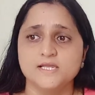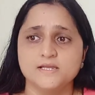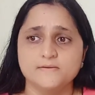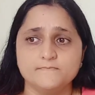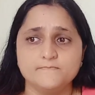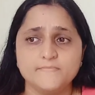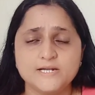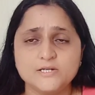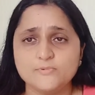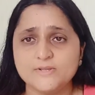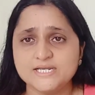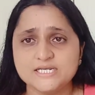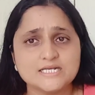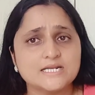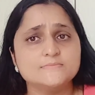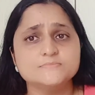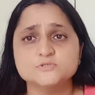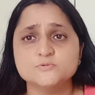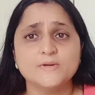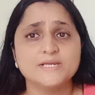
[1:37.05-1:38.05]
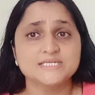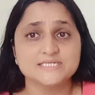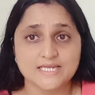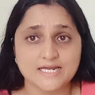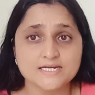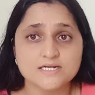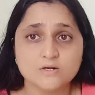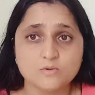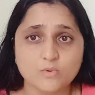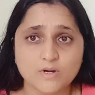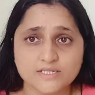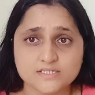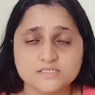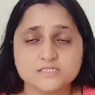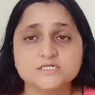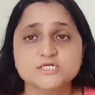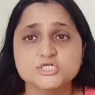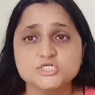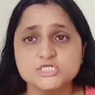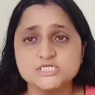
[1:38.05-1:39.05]
But when it comes to my younger one,
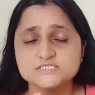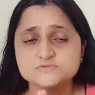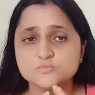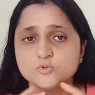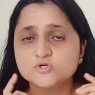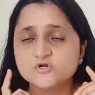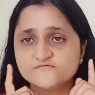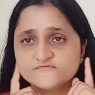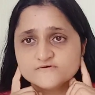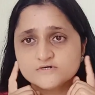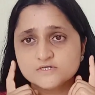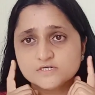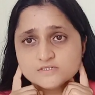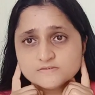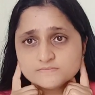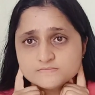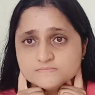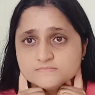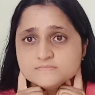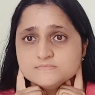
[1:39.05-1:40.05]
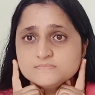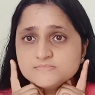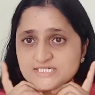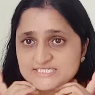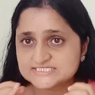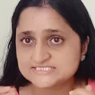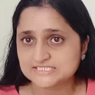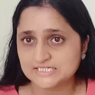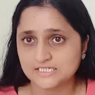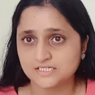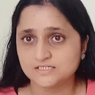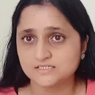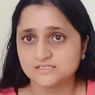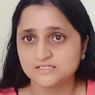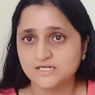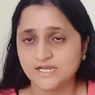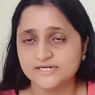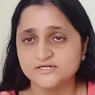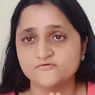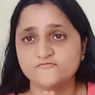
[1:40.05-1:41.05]
she's more of a listening
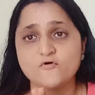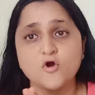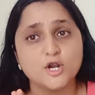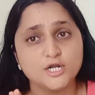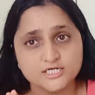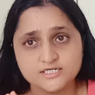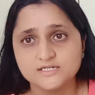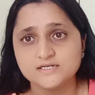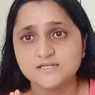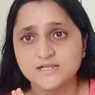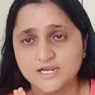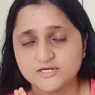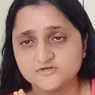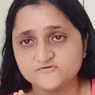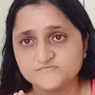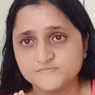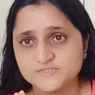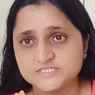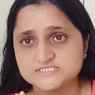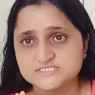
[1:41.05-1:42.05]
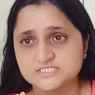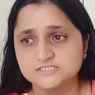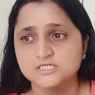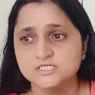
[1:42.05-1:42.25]
kind of auditory kind of person,